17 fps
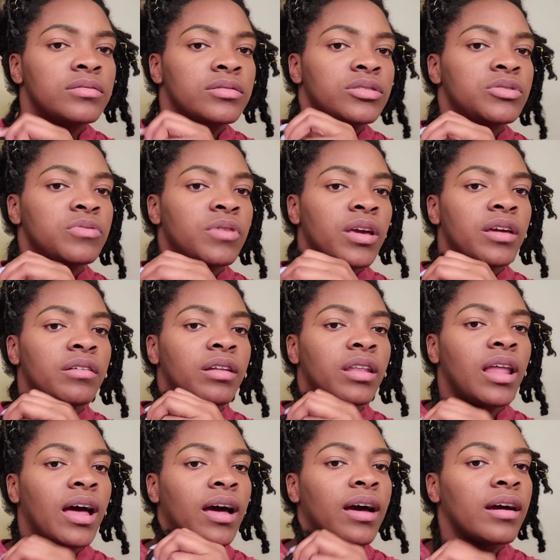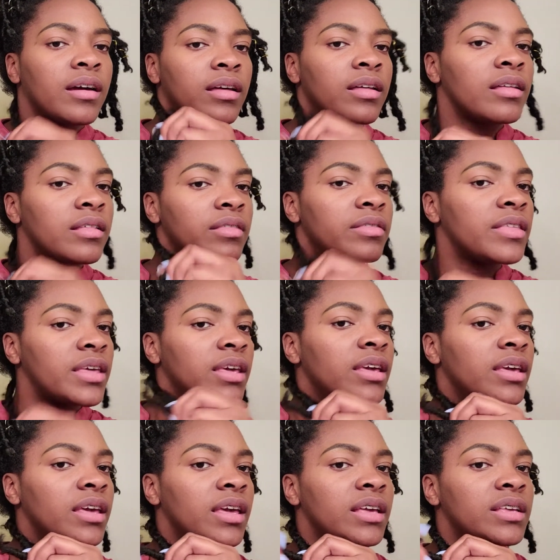to interlock
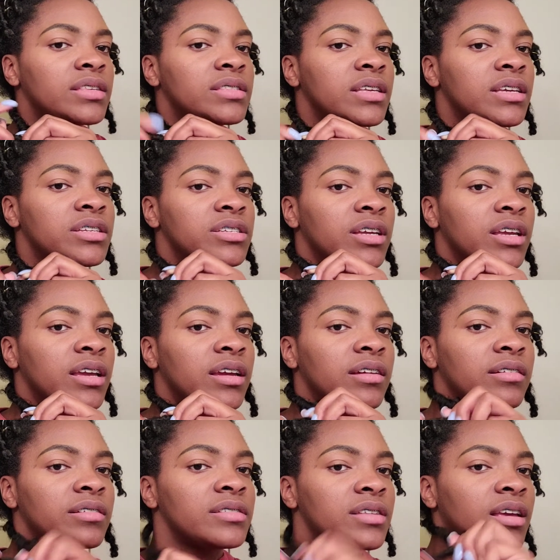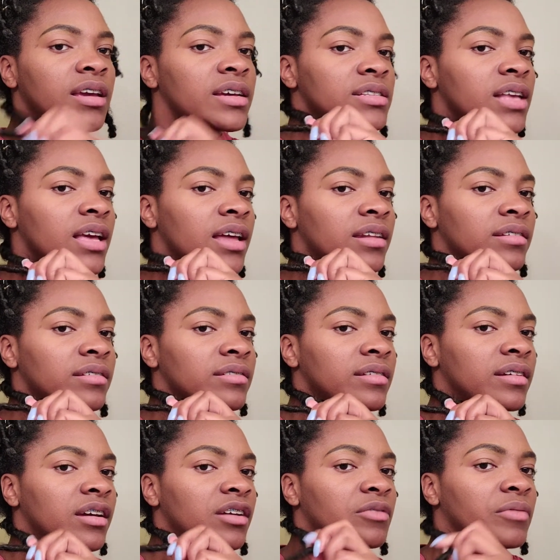the extension hair, see how it's kind of
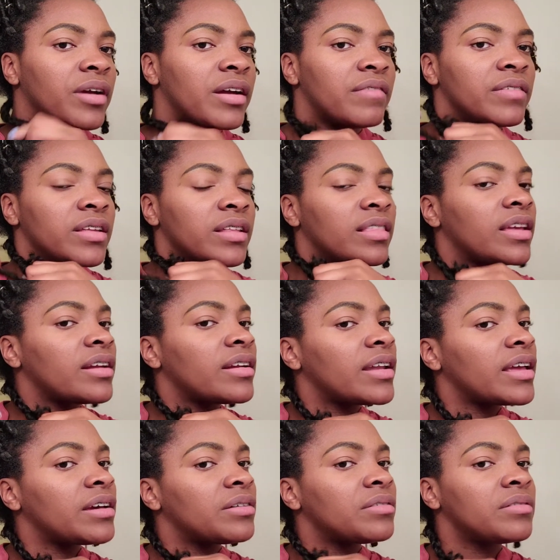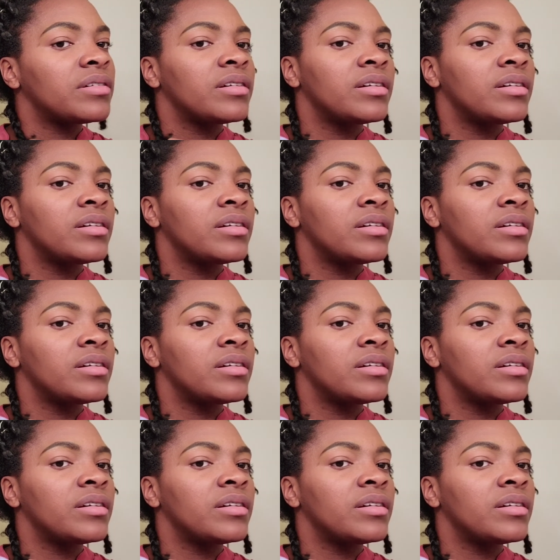unraveling there now?